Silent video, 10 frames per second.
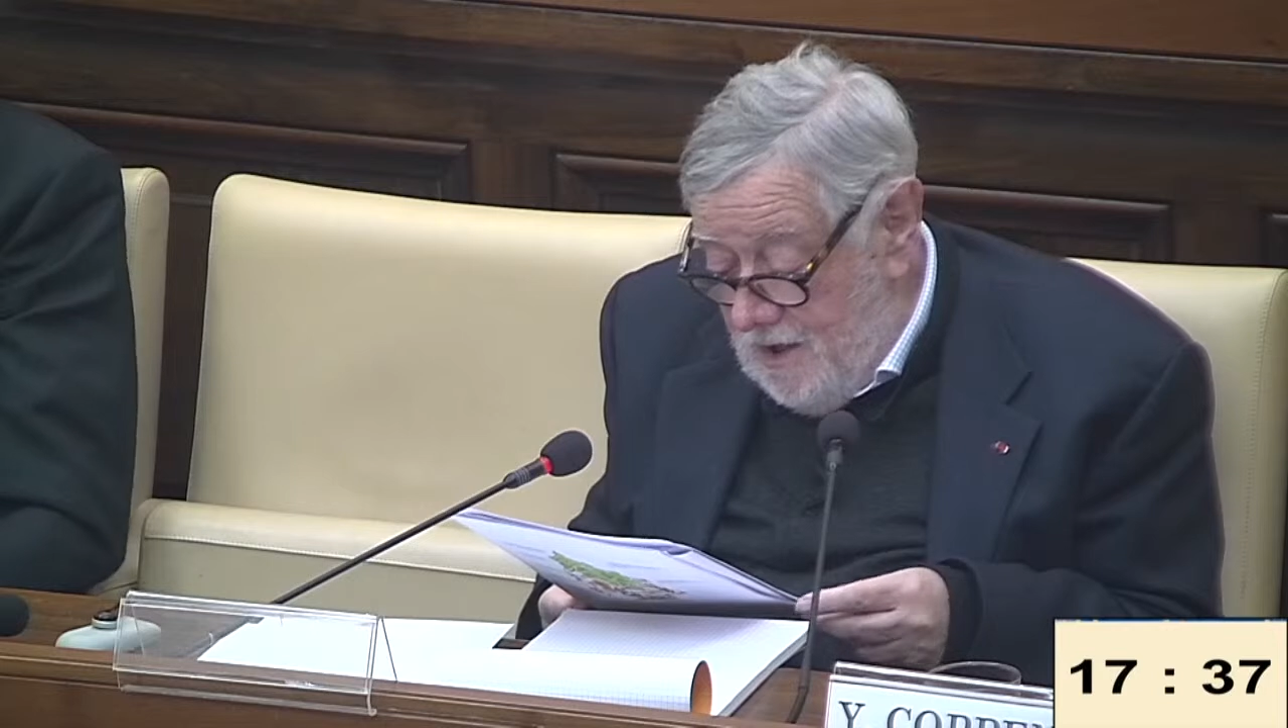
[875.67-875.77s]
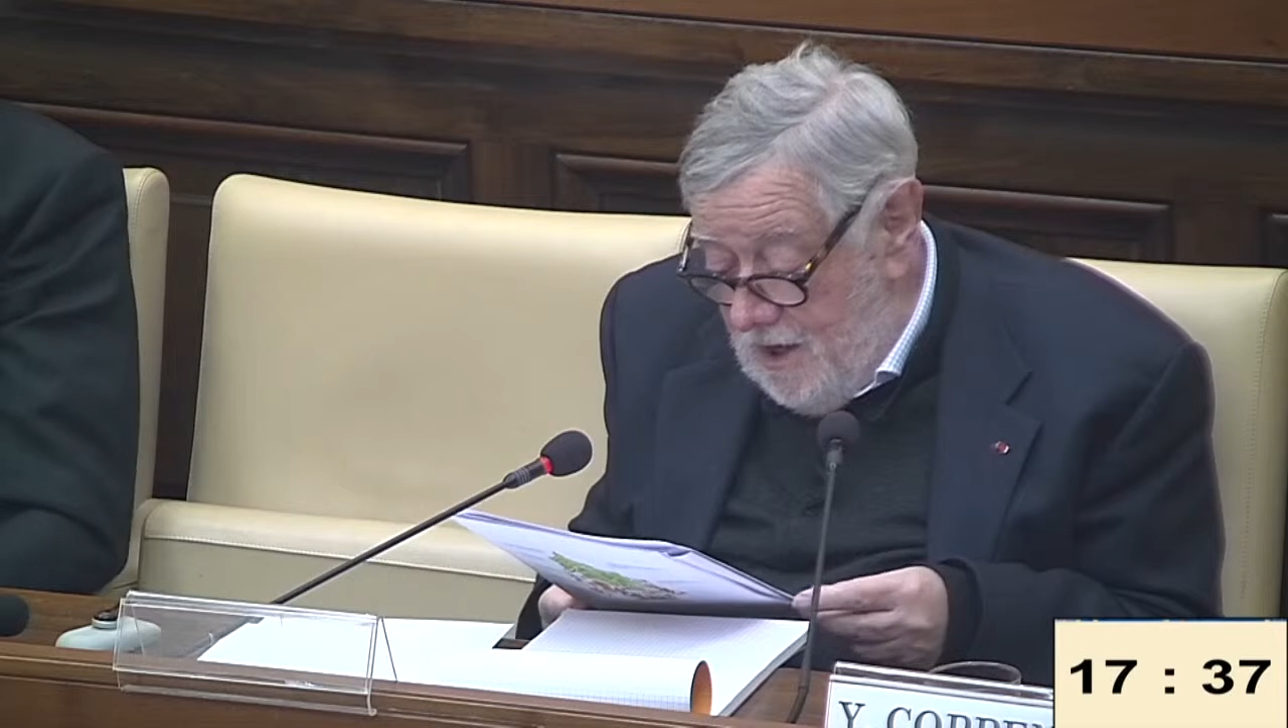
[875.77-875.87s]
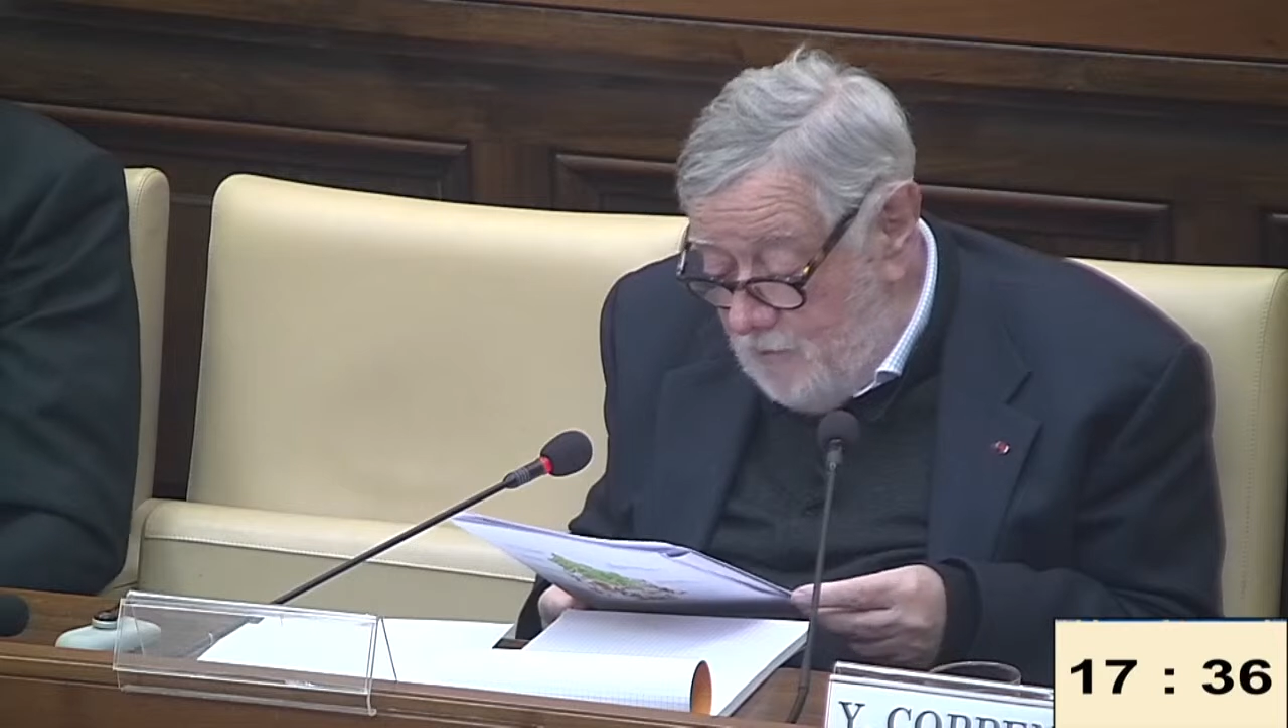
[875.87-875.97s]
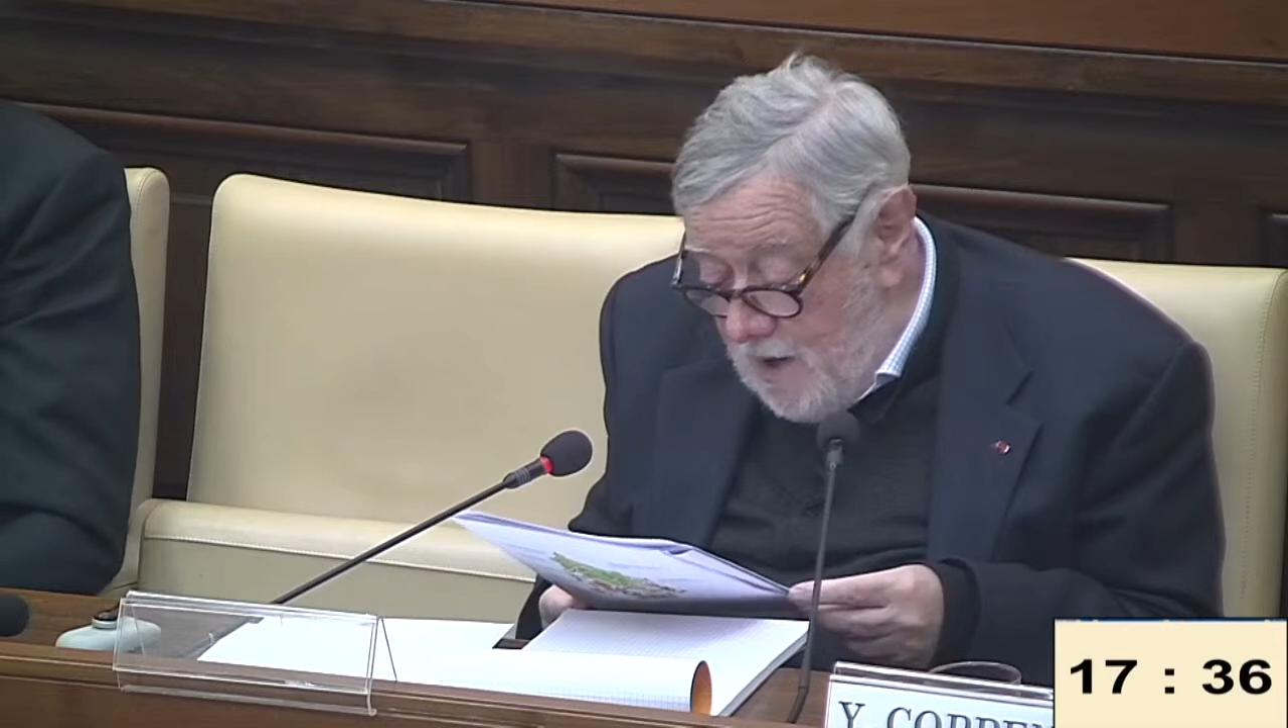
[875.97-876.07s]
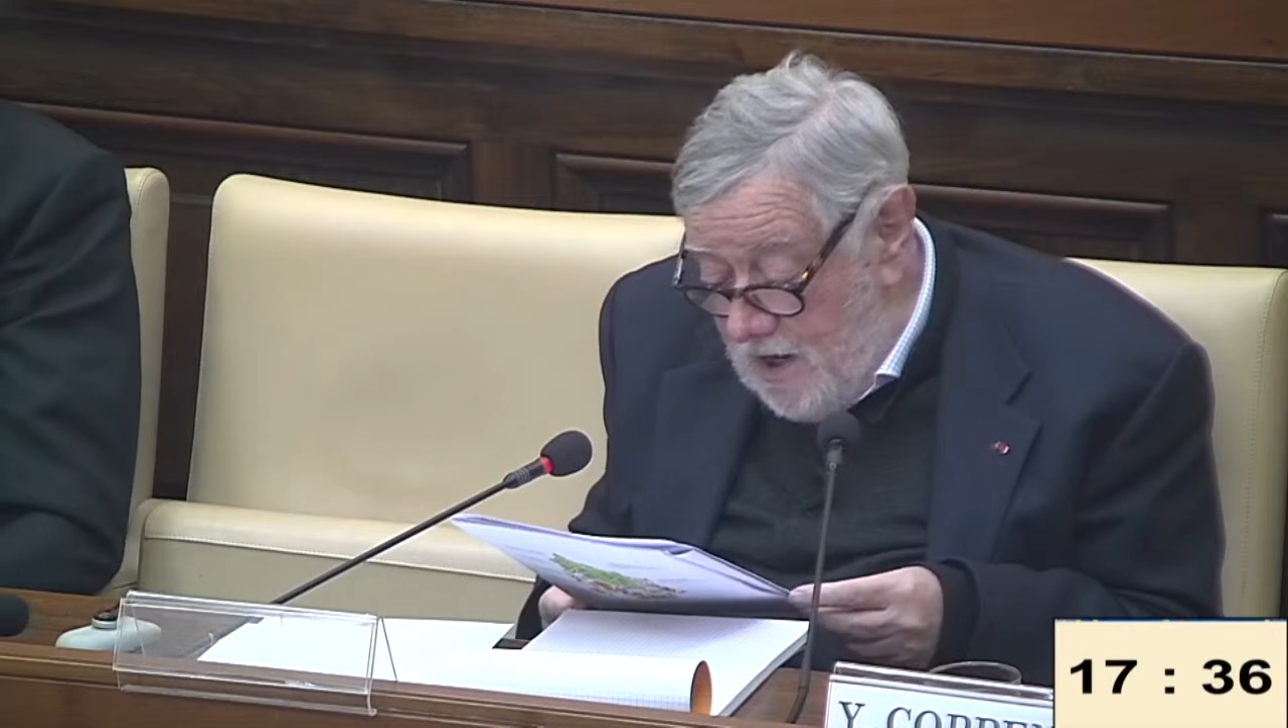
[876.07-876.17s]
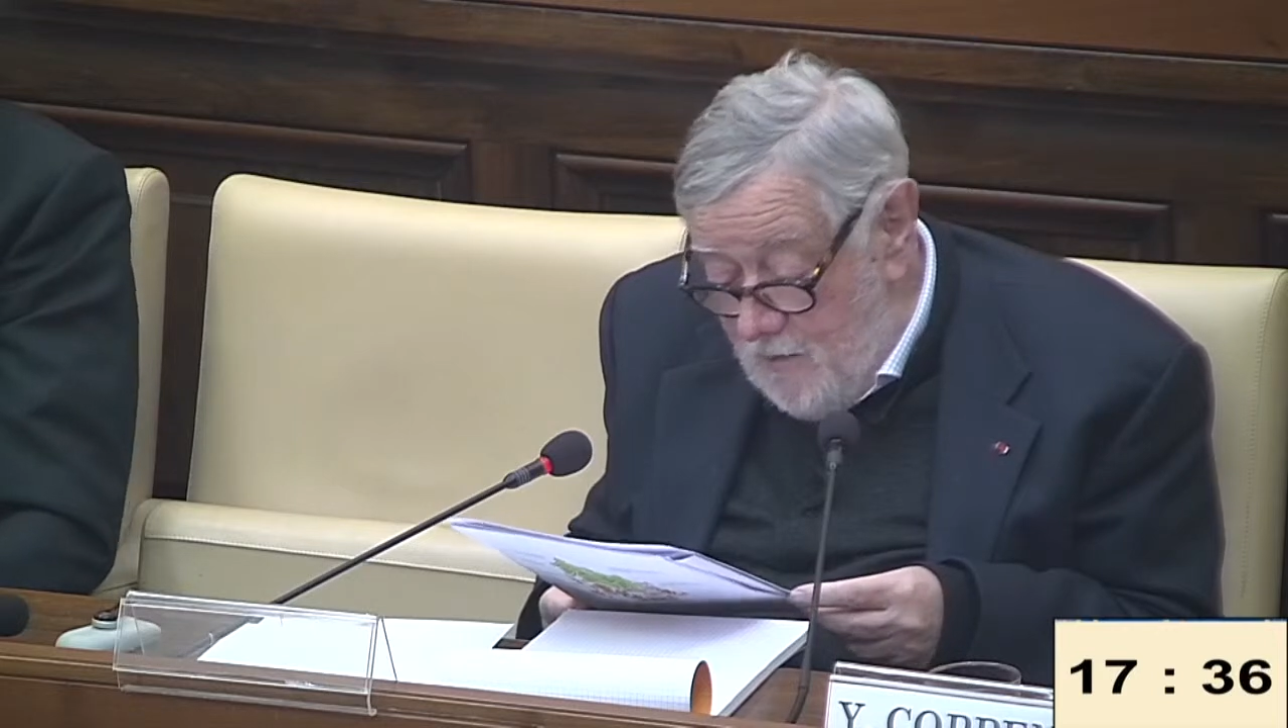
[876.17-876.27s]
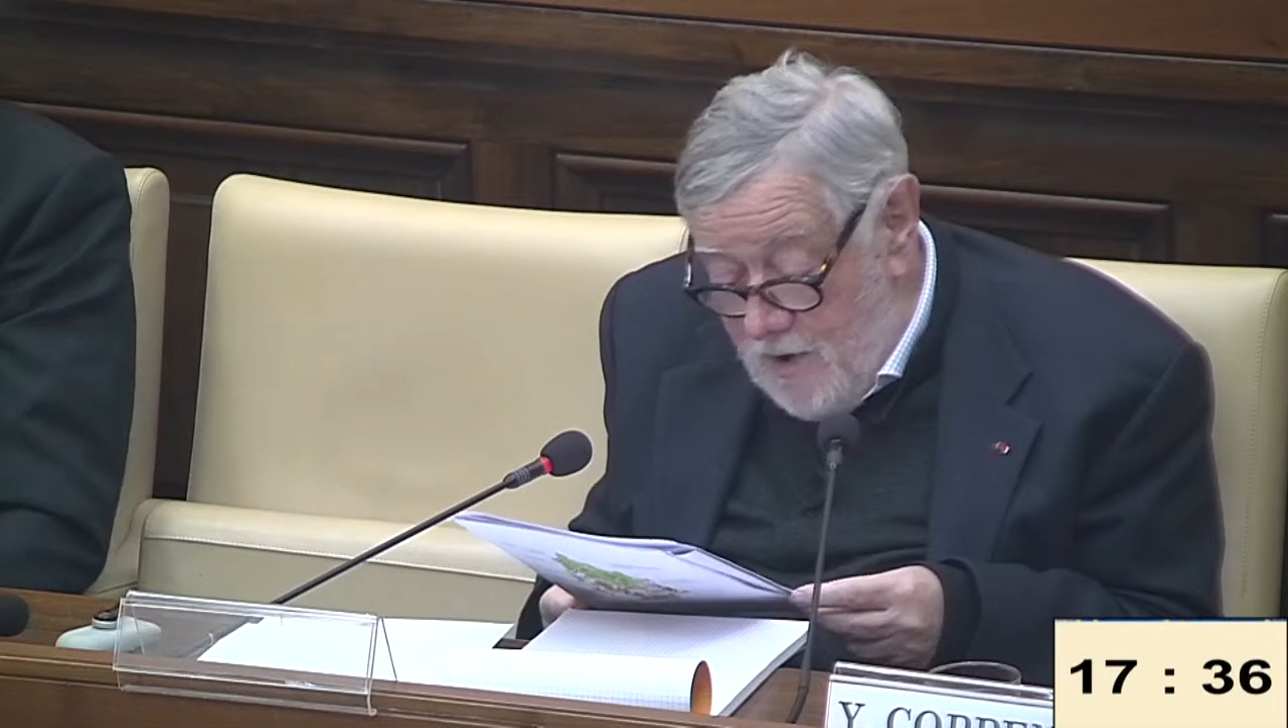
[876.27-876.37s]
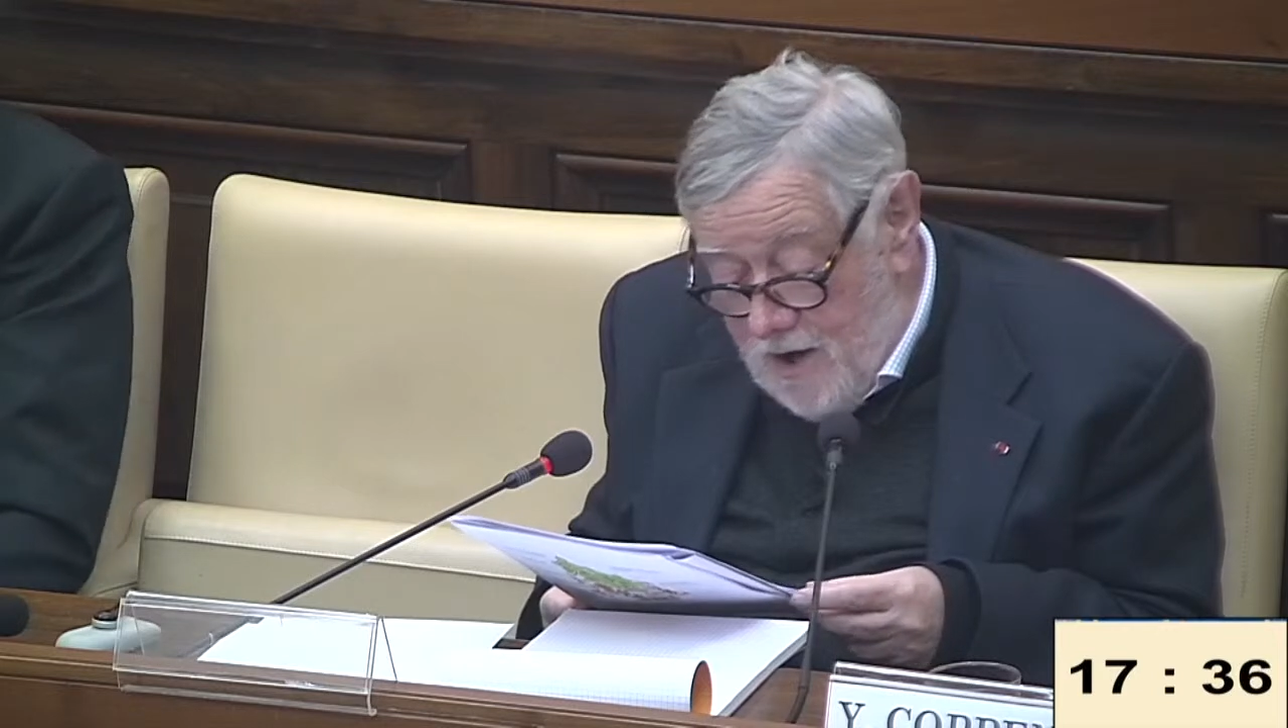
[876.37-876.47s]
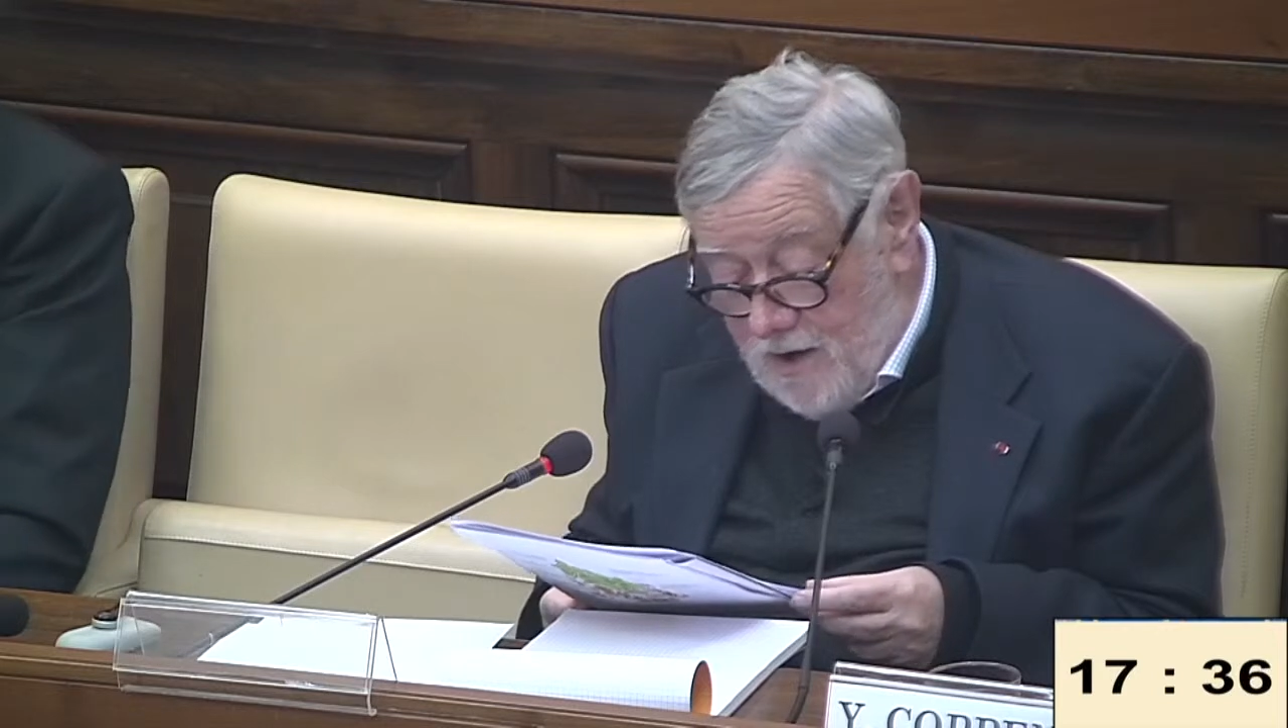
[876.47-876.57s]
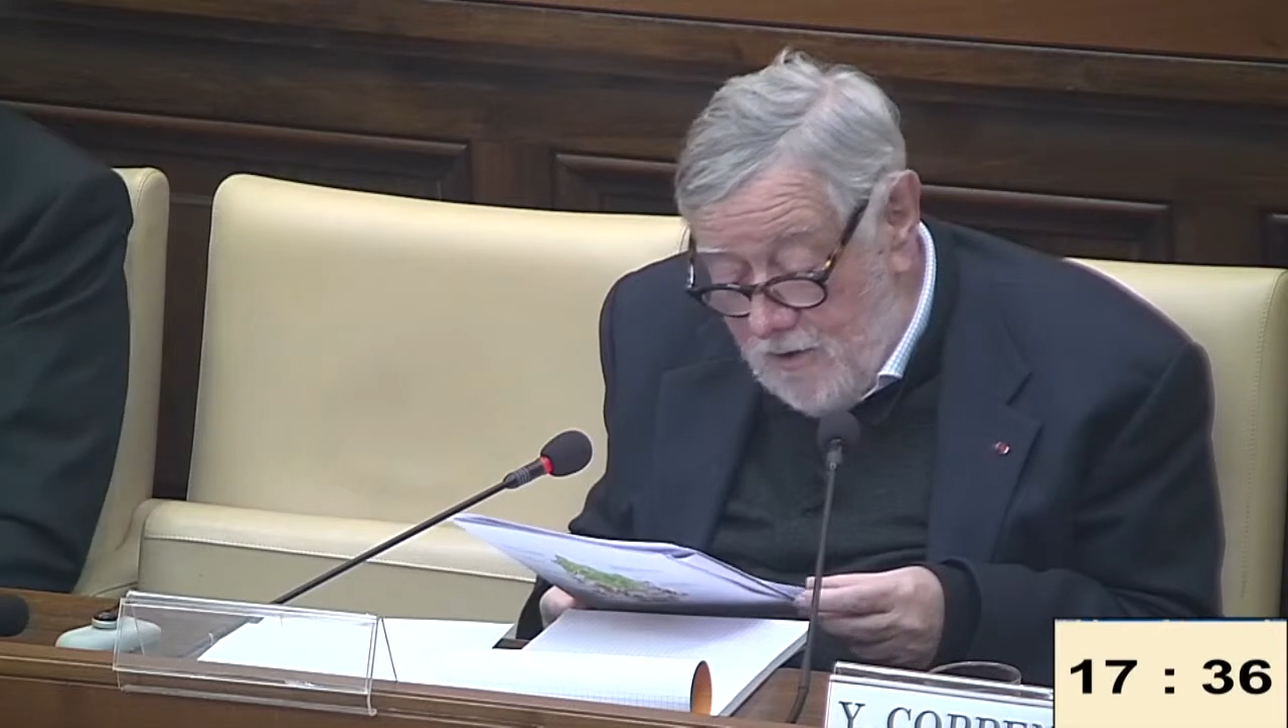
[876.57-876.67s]
and
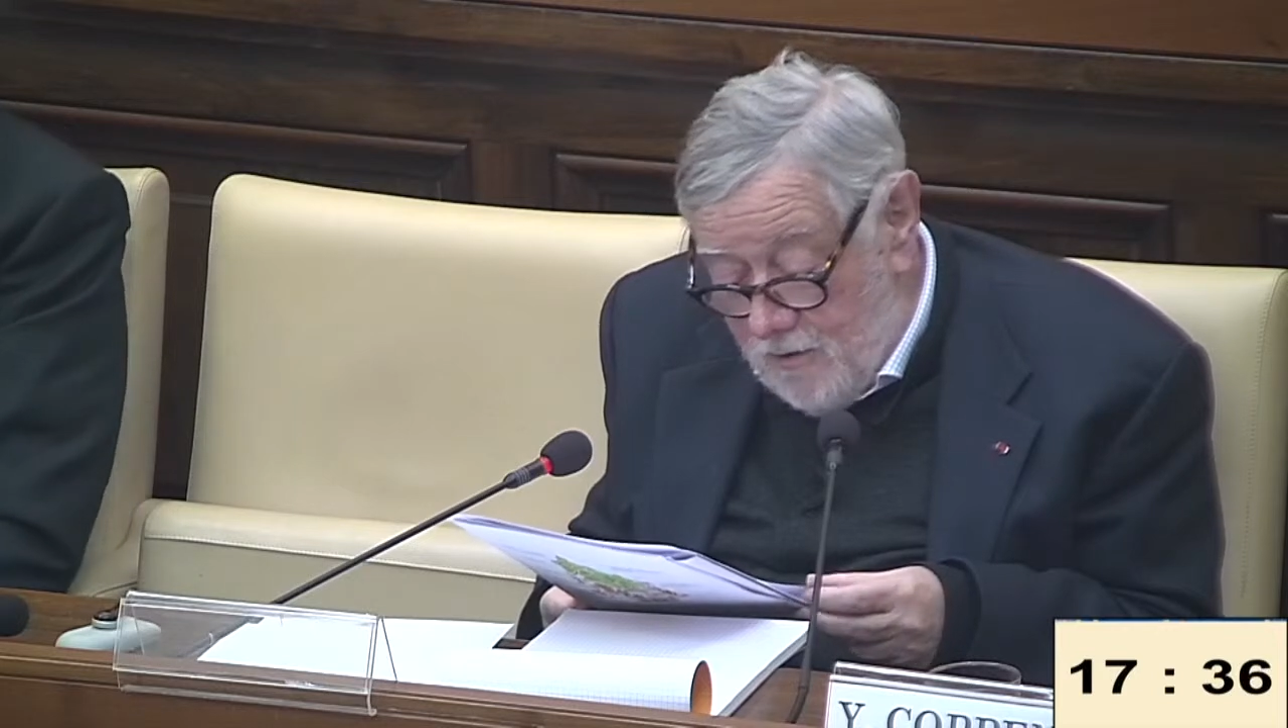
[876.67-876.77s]
Malema